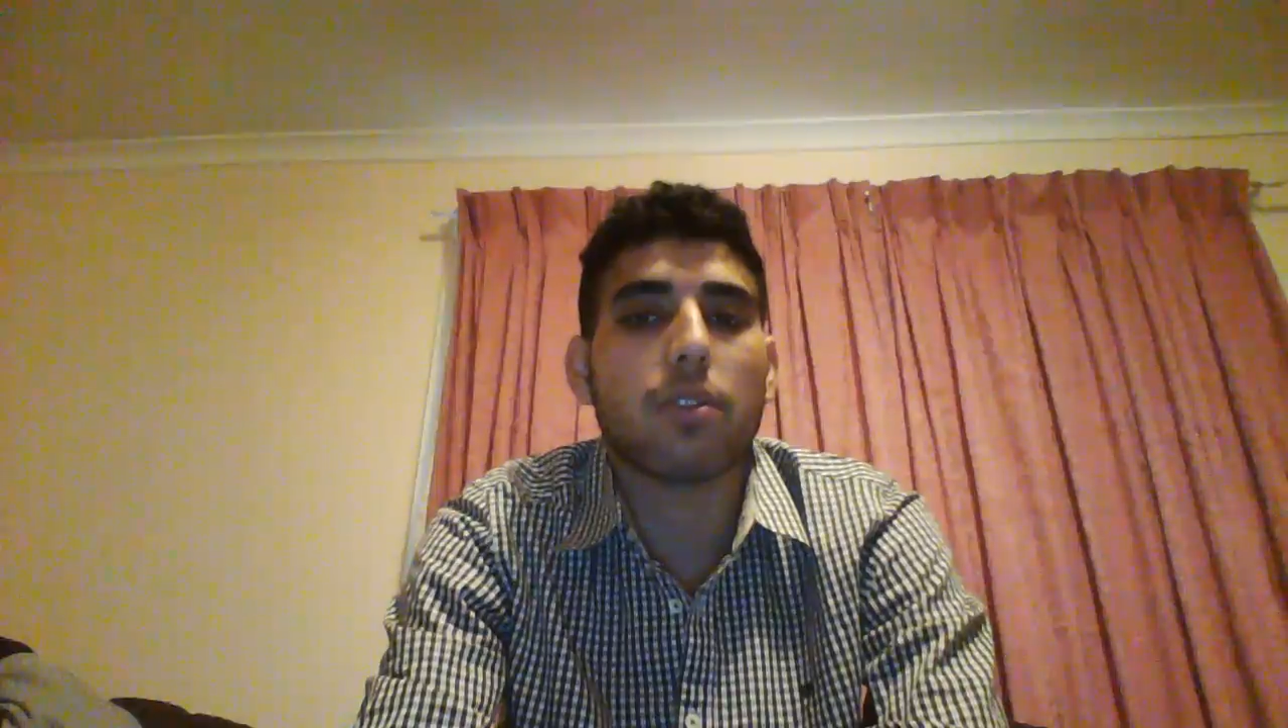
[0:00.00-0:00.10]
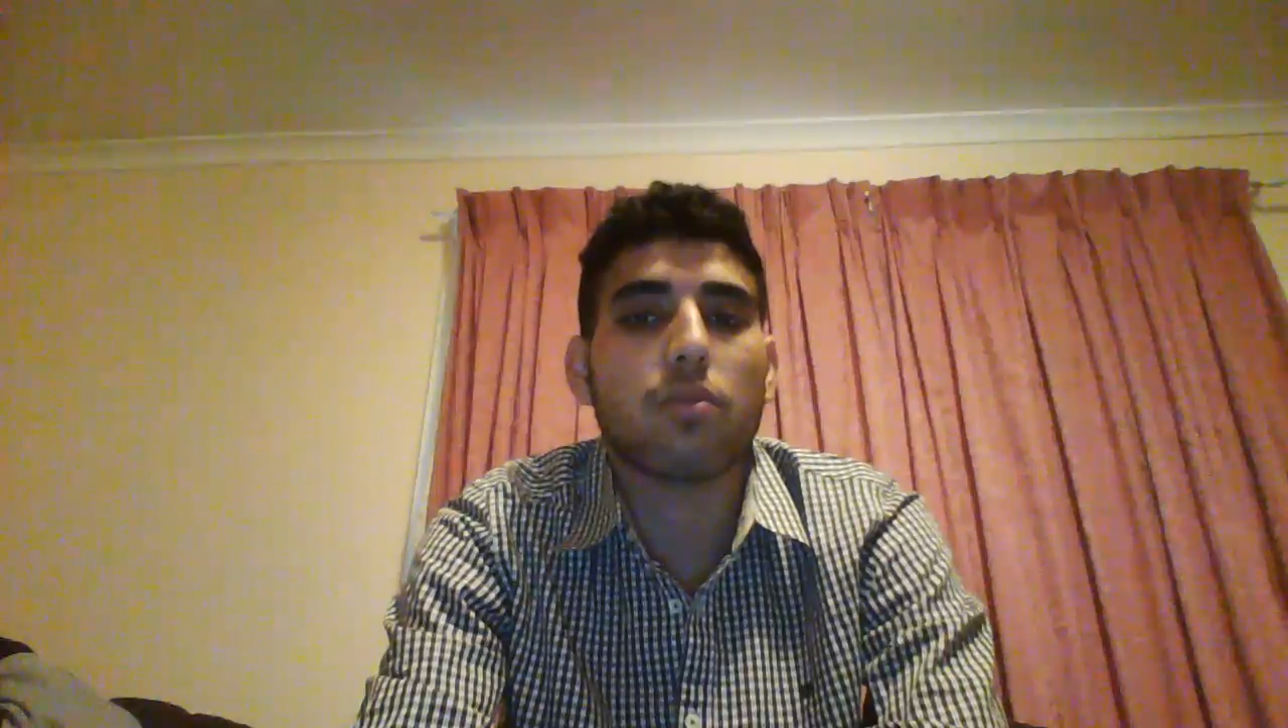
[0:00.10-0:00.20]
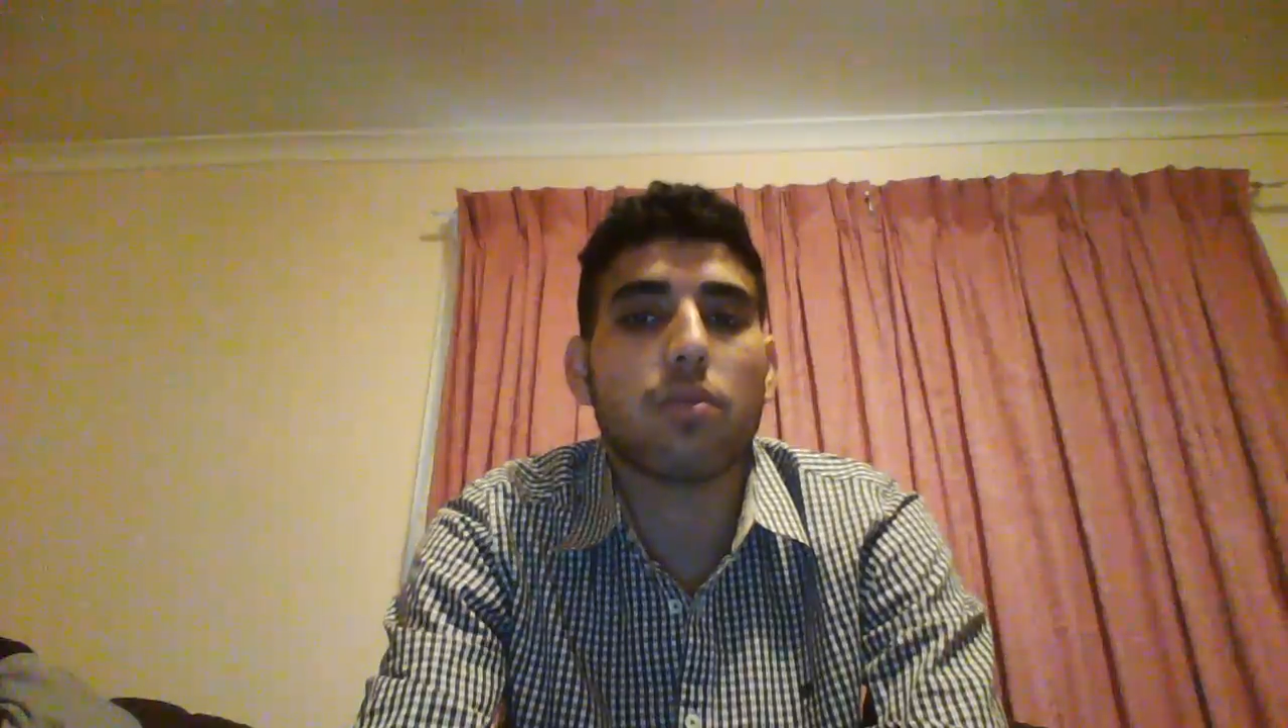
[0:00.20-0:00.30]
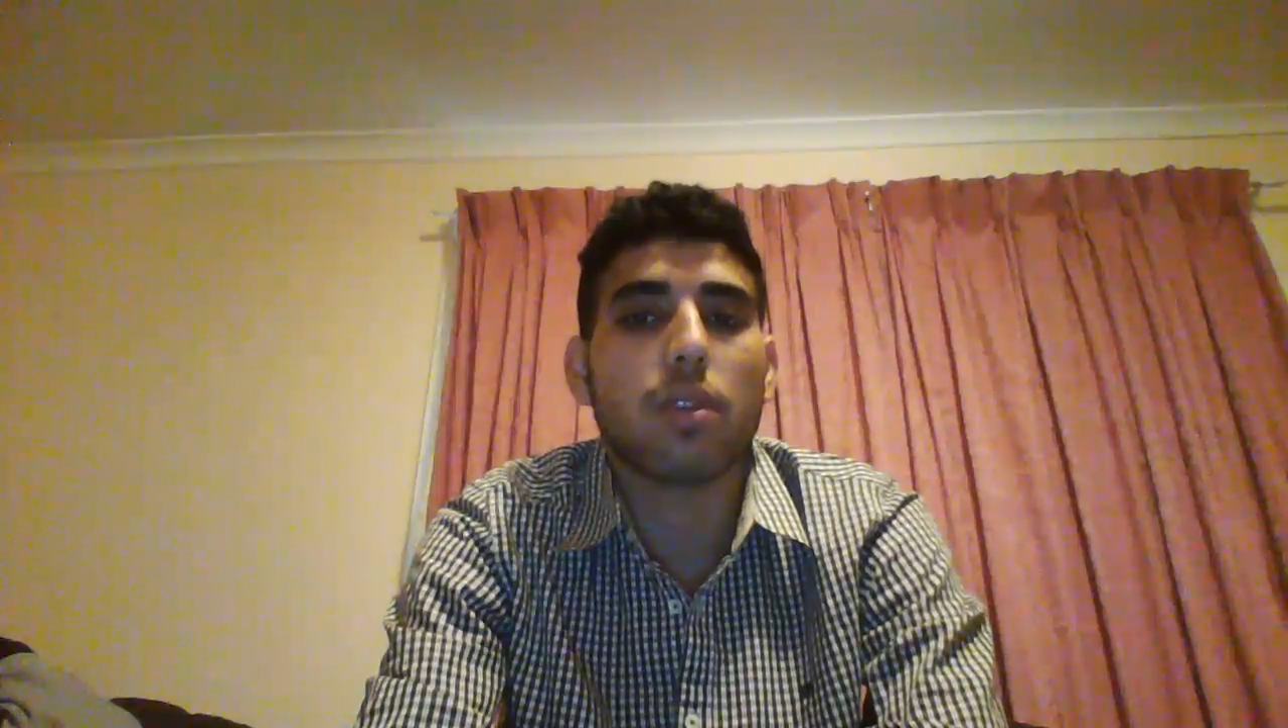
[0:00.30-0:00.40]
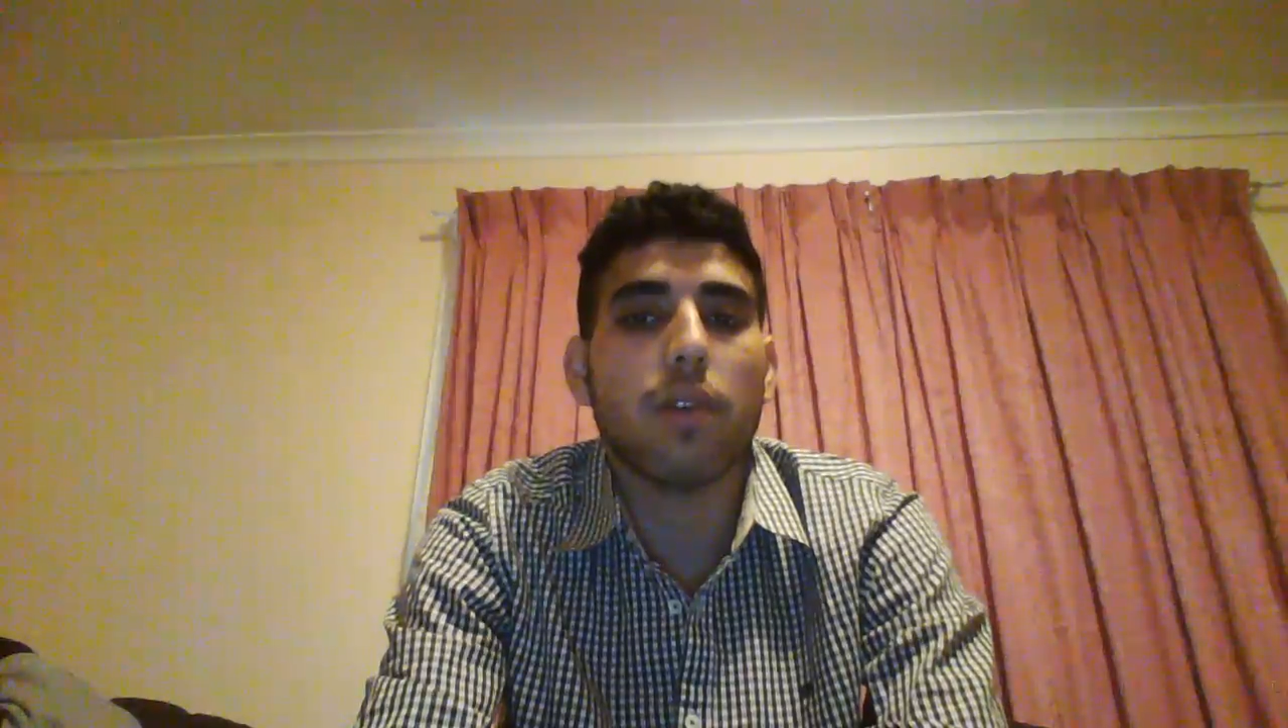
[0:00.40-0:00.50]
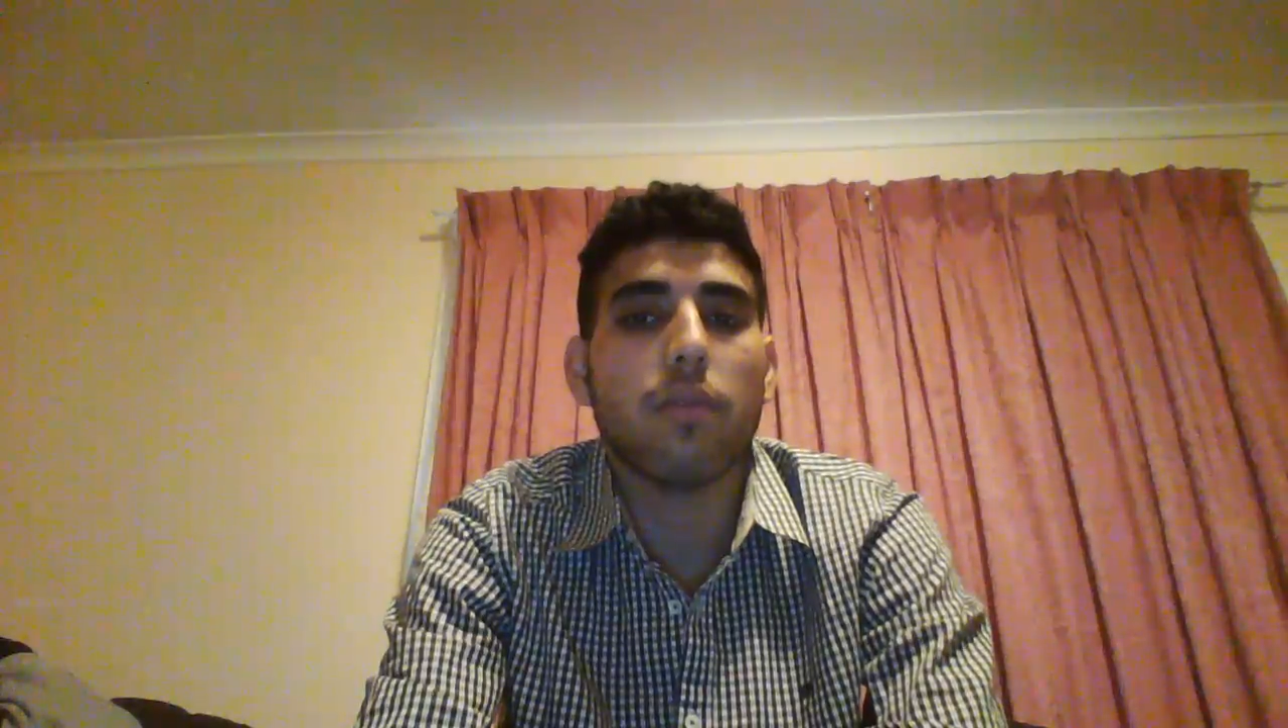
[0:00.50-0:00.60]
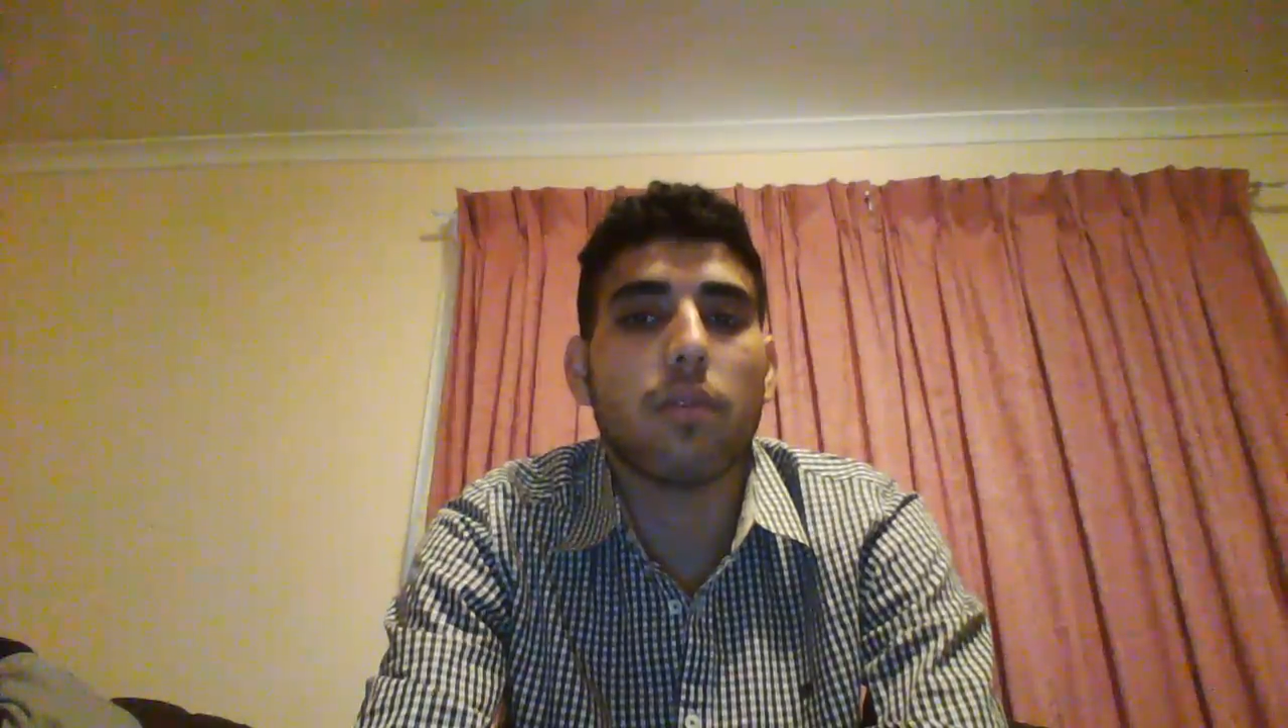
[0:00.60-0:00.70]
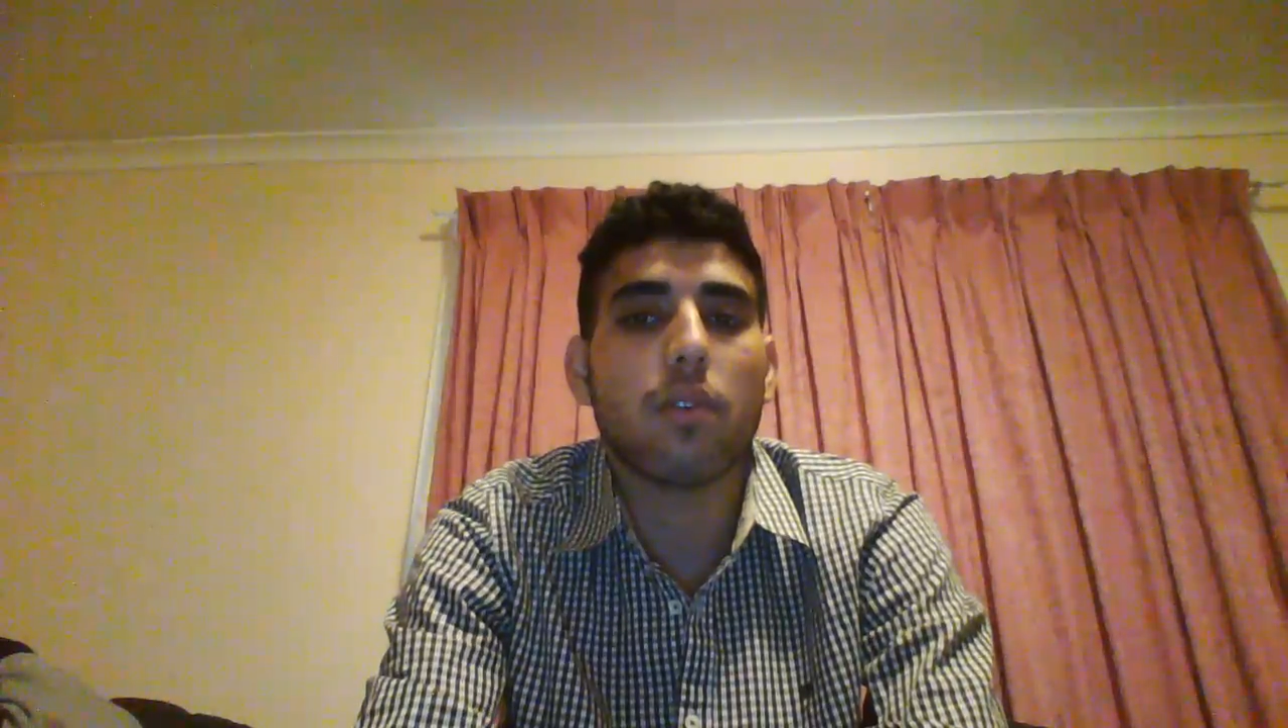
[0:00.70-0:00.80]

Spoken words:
us to save